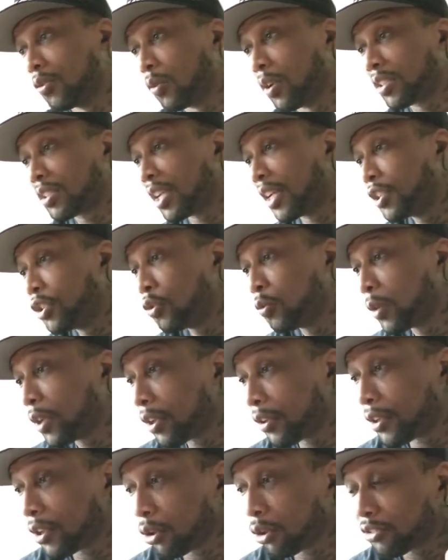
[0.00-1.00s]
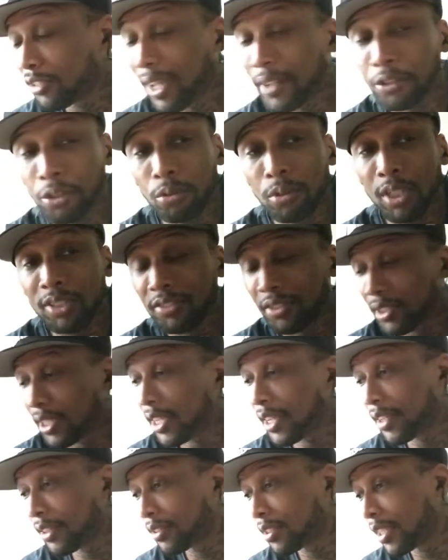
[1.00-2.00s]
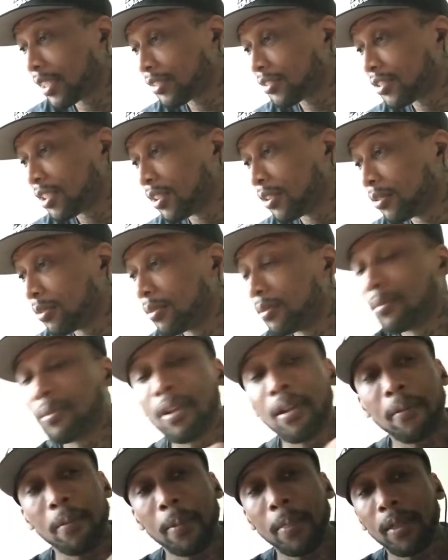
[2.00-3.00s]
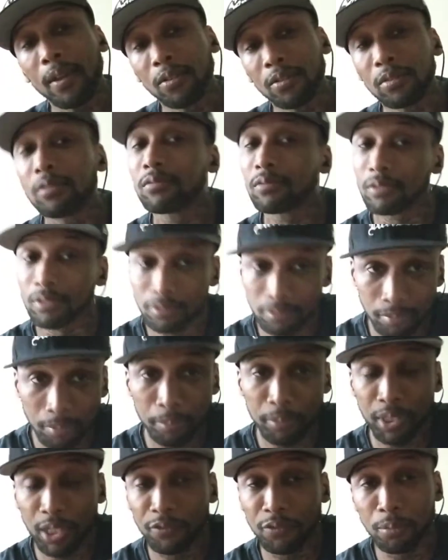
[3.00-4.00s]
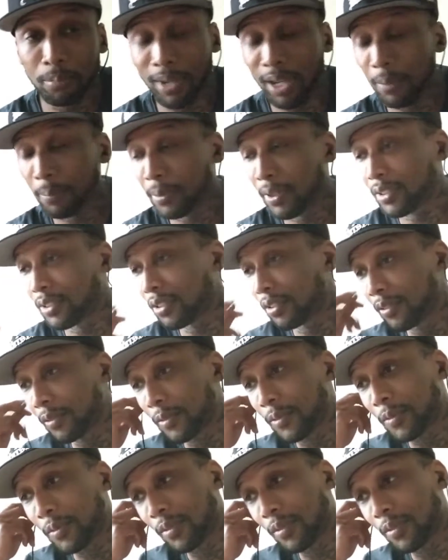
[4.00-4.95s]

One thing you will know is I do listen to everything, so i give you my opinion.